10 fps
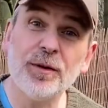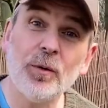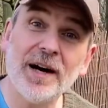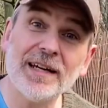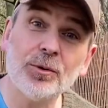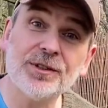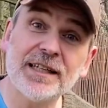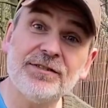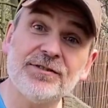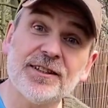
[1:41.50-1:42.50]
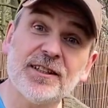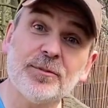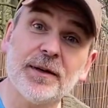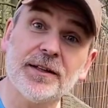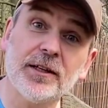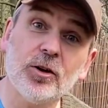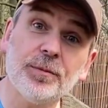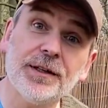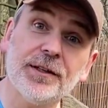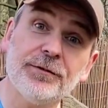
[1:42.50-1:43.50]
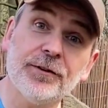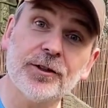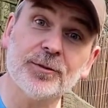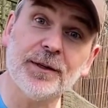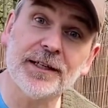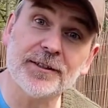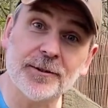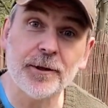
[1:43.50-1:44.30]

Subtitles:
why I was gifted this bit of the allotment in the first place.